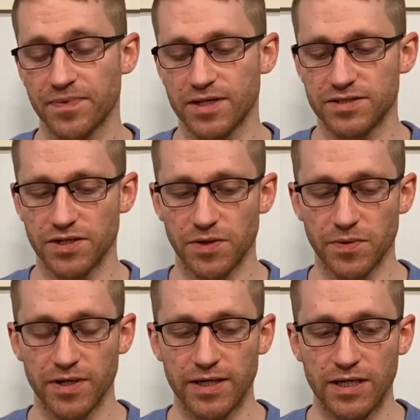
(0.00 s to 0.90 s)

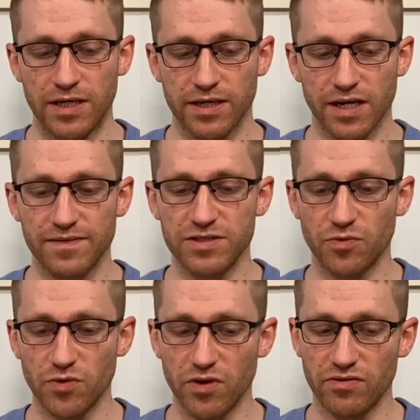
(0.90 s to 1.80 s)
So kind of as a
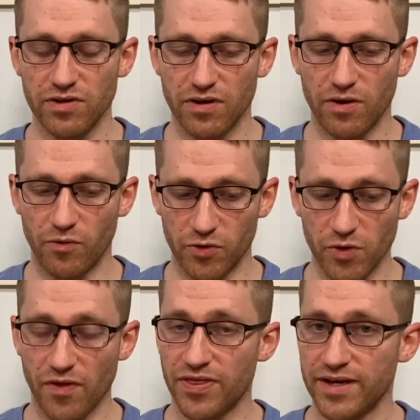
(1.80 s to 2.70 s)
rule
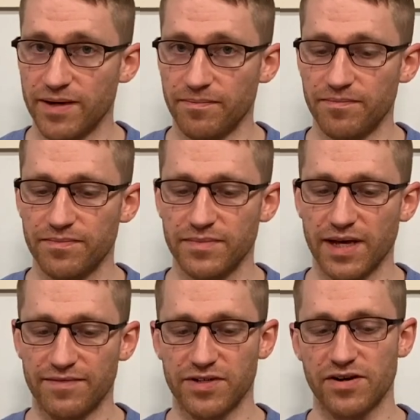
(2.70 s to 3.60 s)
of thumb,
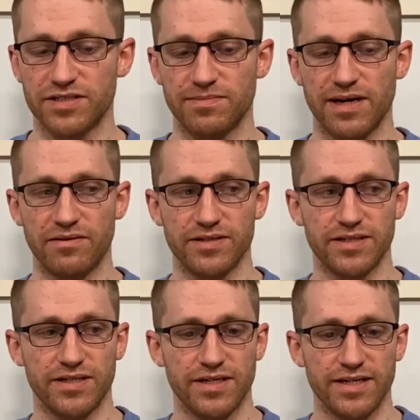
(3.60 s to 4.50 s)
I've talked about
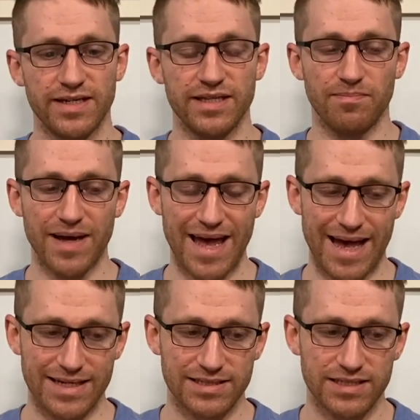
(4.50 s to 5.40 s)
in the
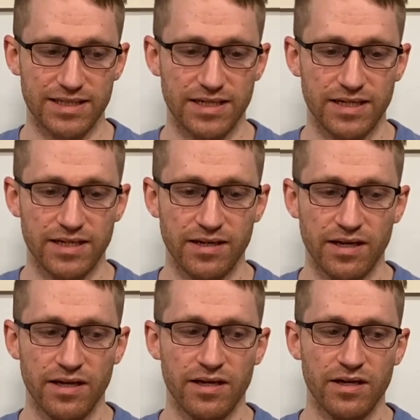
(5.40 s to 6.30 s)
past,
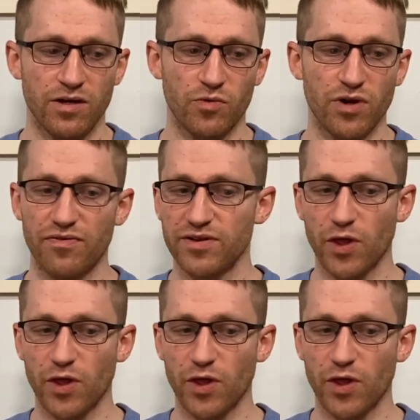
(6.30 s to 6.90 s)
roughly